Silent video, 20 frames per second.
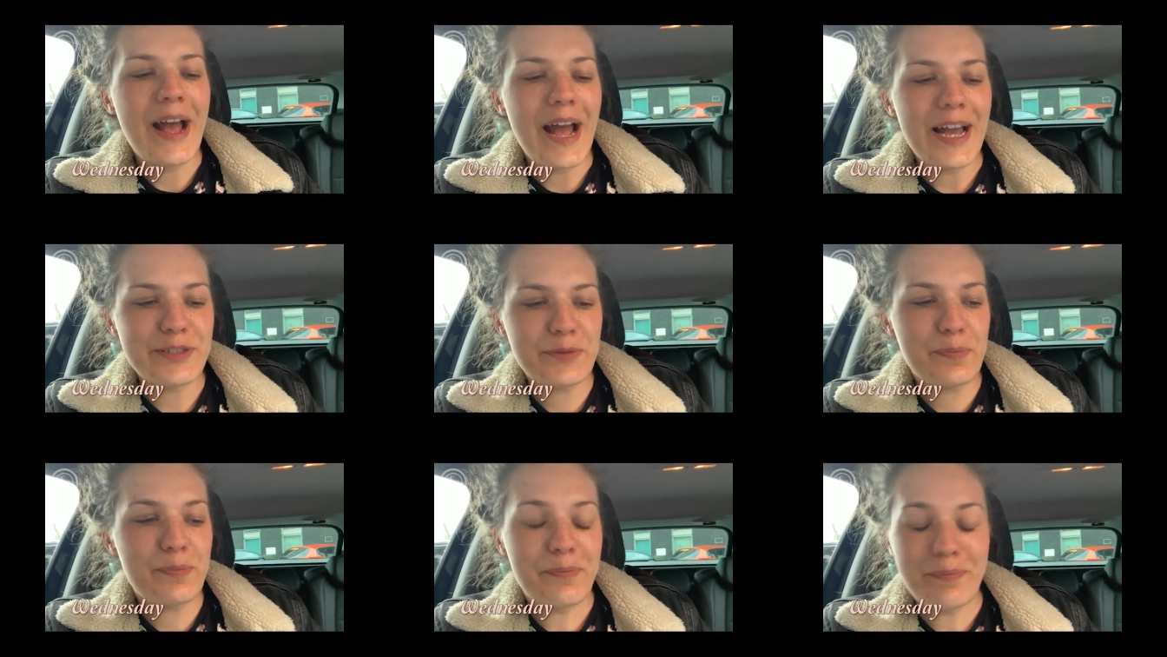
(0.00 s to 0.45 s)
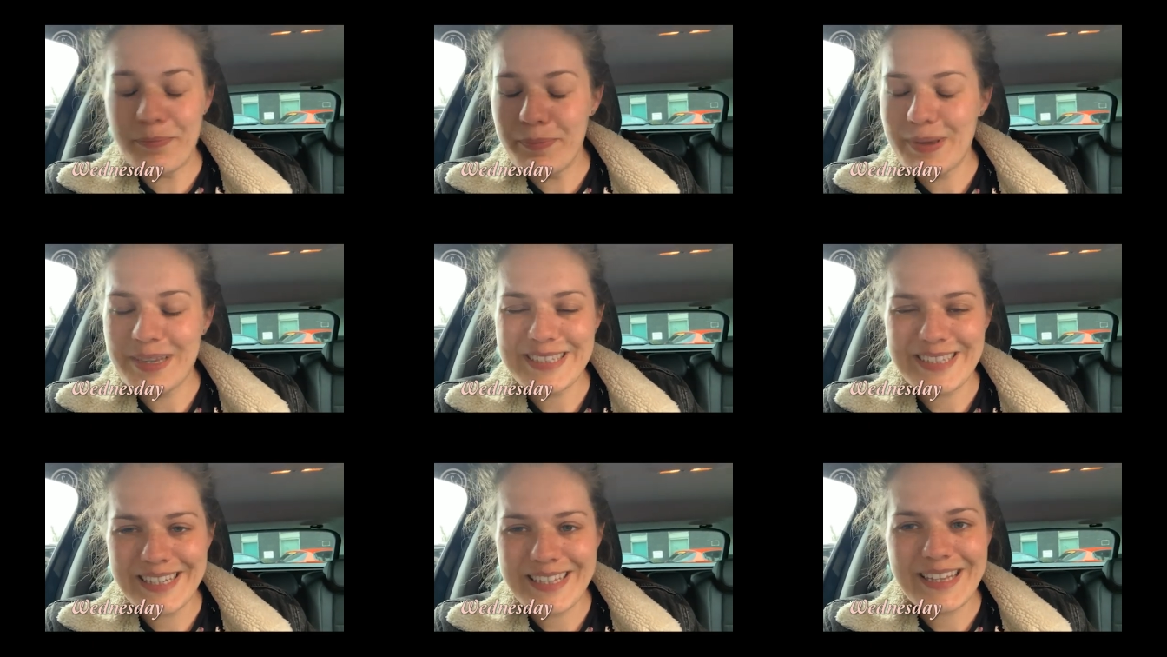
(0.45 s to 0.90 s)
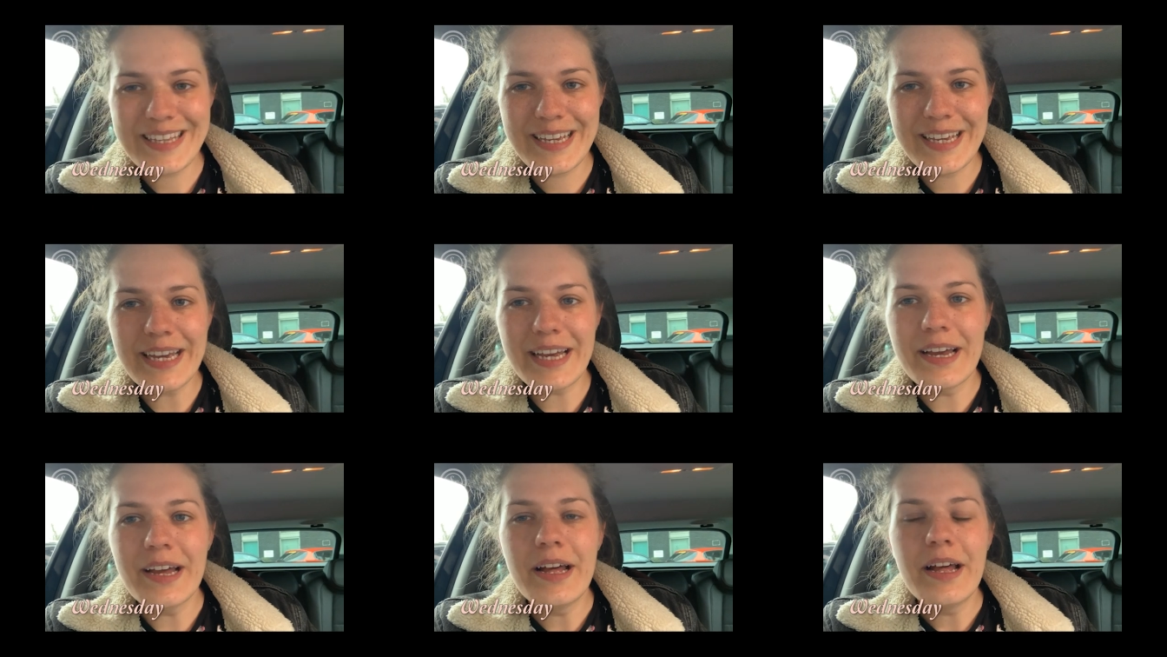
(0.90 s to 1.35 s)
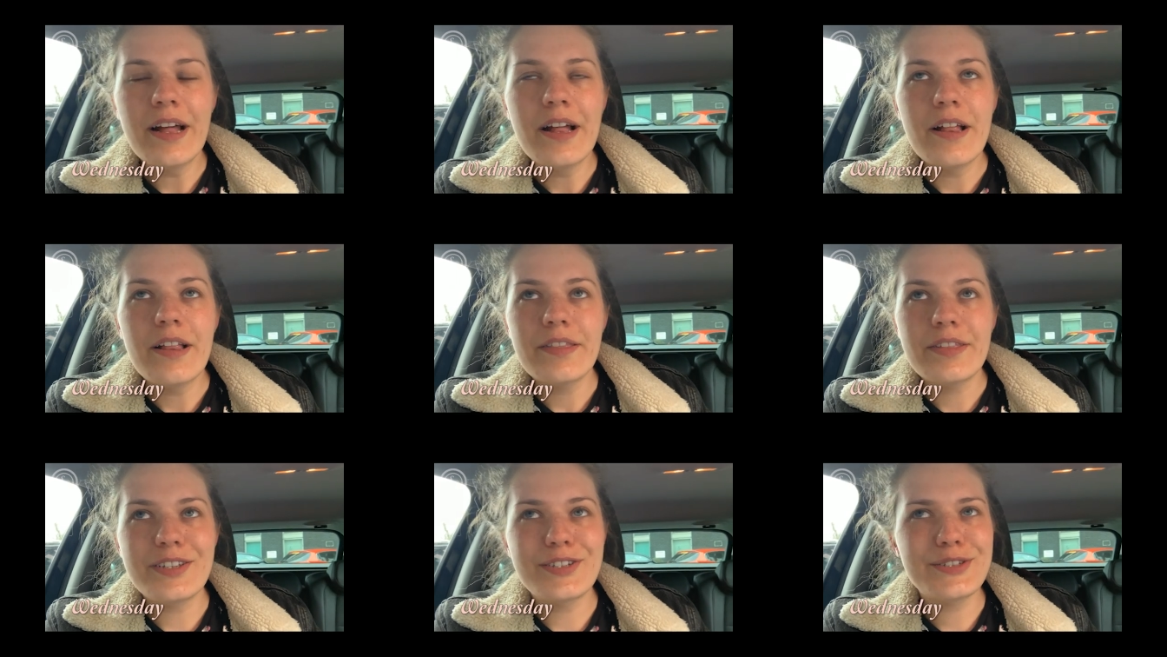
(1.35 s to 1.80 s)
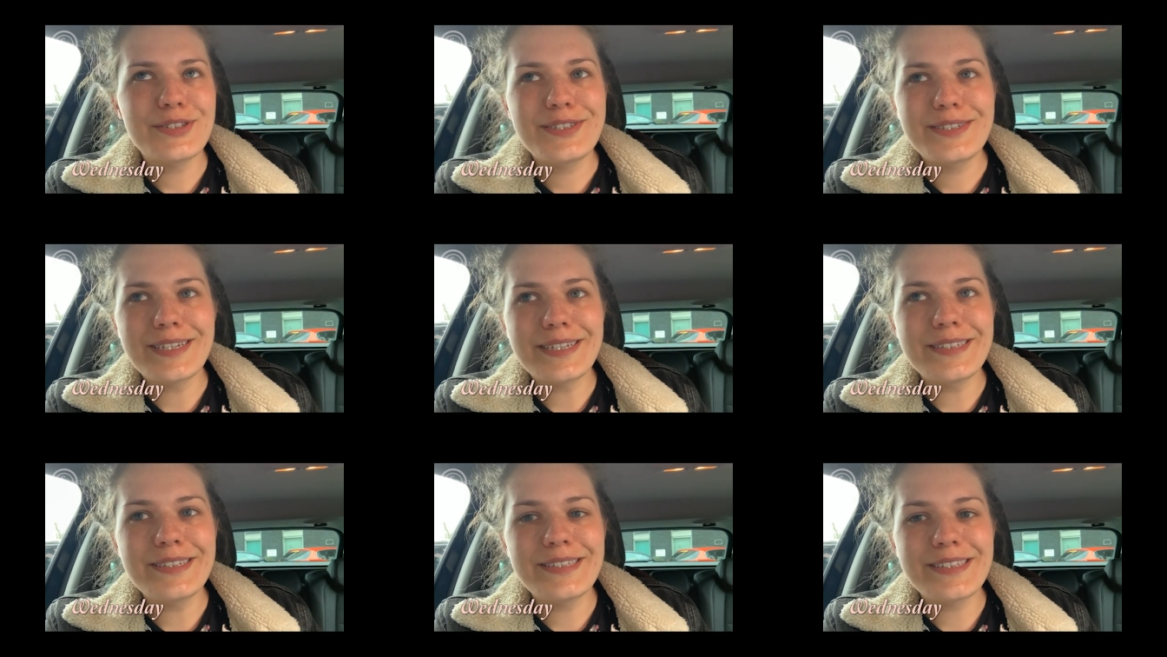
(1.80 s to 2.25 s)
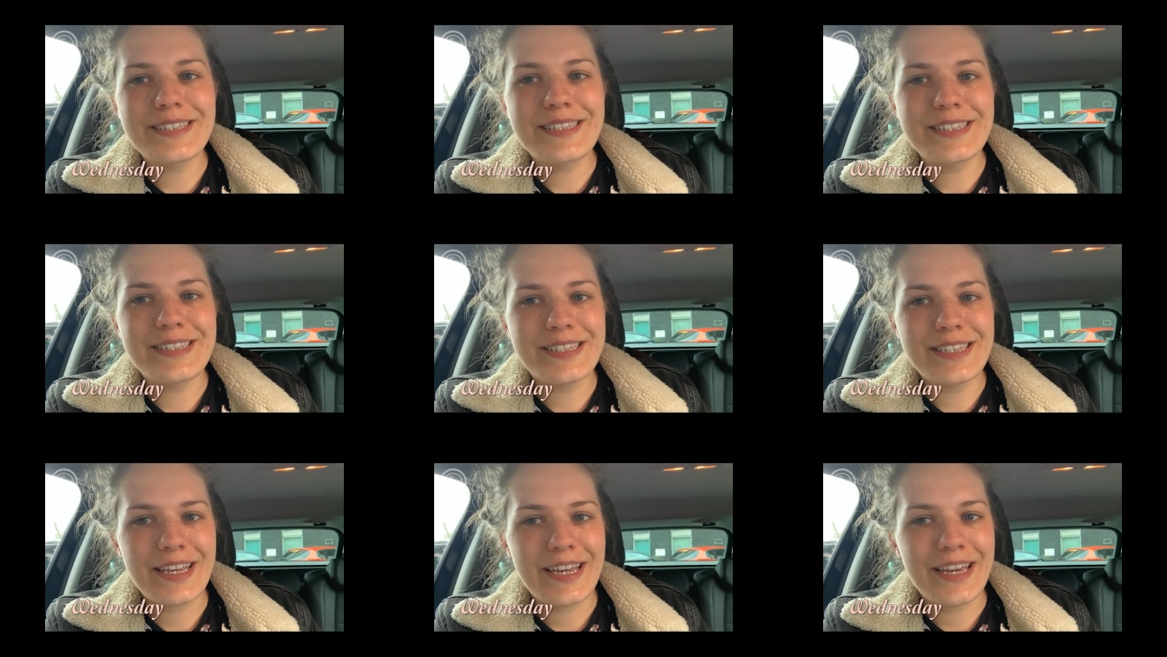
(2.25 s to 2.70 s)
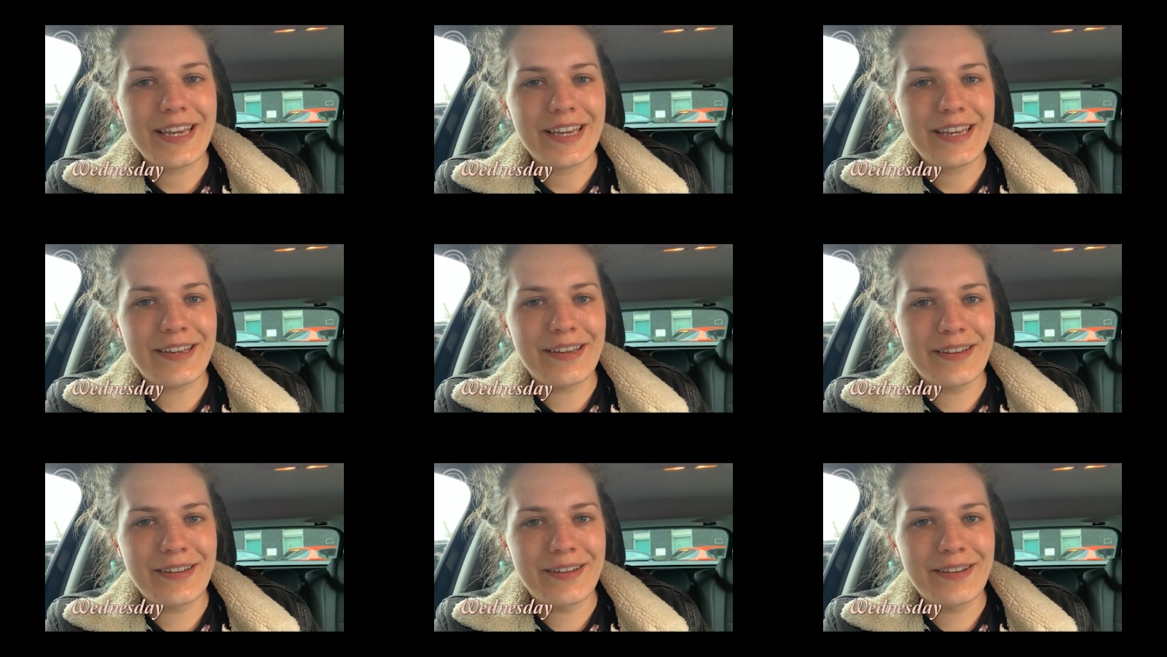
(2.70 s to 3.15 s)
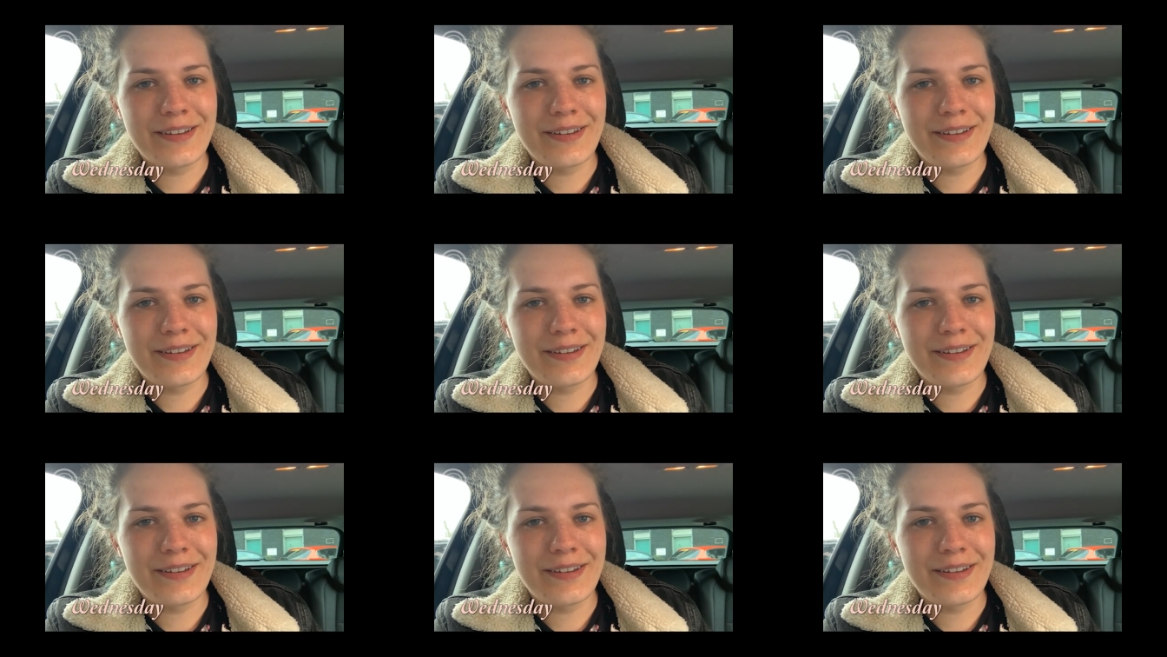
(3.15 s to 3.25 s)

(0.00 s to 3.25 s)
It's basically, they just didn't say,